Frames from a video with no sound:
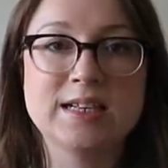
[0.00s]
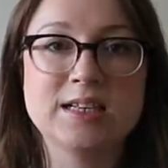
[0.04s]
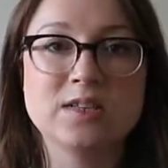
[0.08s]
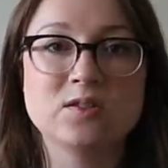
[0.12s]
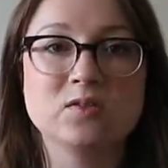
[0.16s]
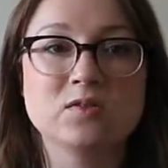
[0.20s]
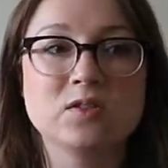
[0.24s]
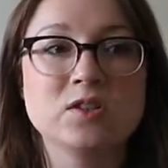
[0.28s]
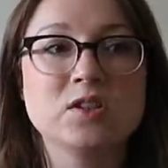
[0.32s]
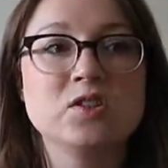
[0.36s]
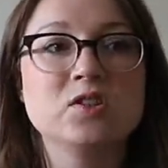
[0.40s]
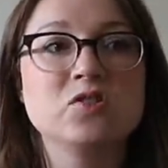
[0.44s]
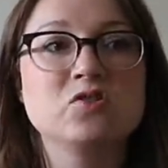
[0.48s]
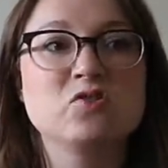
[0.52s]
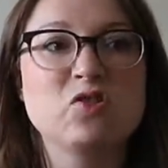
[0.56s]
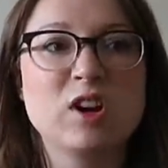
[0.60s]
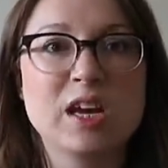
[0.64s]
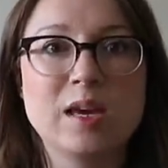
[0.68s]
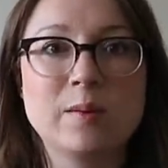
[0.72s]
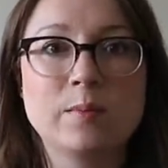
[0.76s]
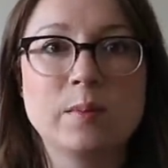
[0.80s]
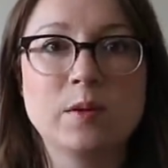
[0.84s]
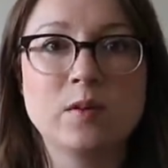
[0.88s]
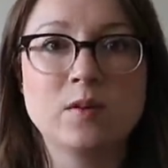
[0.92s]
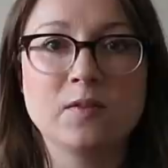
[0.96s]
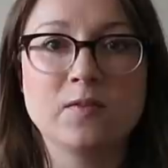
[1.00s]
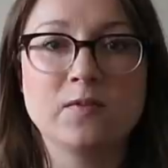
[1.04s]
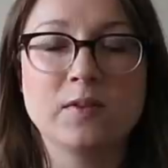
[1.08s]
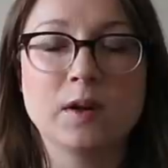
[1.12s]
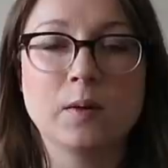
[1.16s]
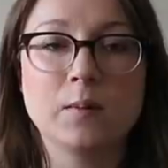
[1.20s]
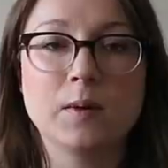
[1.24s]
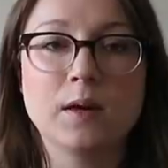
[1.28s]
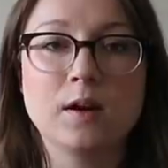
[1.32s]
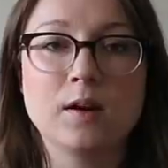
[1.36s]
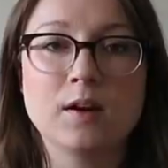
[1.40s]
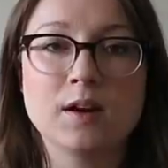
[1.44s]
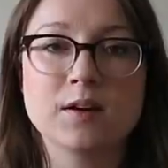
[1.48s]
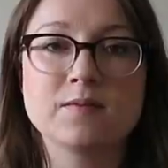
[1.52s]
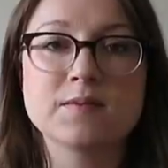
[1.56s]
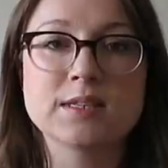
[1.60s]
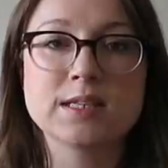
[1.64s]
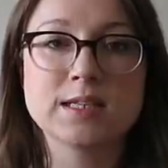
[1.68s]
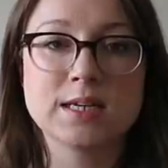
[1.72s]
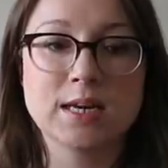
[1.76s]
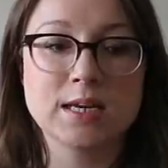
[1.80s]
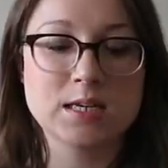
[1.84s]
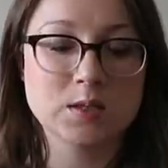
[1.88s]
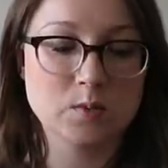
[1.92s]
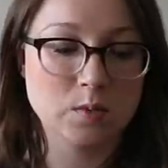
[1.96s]
It's not too drapey or flowy. It kind of
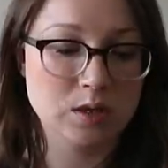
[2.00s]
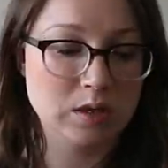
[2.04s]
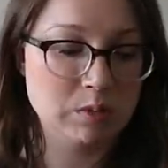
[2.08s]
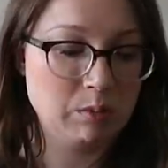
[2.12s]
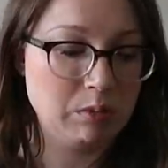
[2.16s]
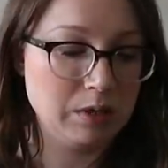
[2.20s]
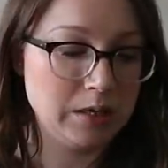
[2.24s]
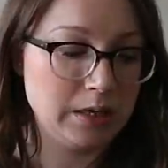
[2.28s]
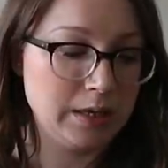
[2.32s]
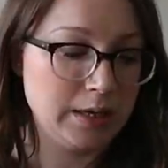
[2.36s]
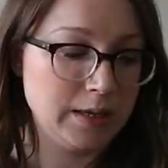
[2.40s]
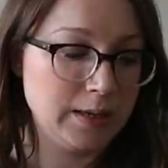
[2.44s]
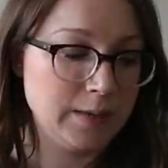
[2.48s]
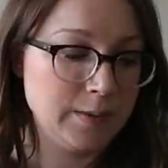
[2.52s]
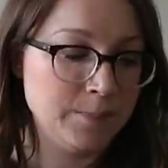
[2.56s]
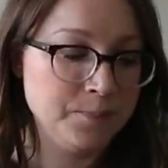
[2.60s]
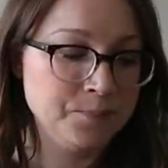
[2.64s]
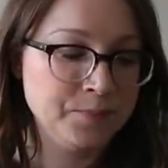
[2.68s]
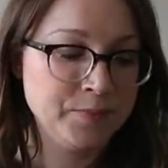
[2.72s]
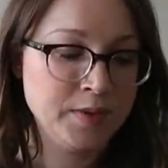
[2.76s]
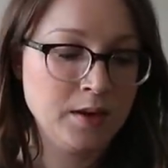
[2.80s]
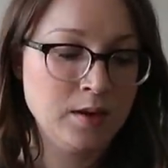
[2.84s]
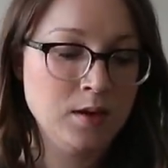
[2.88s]
stays where you put it.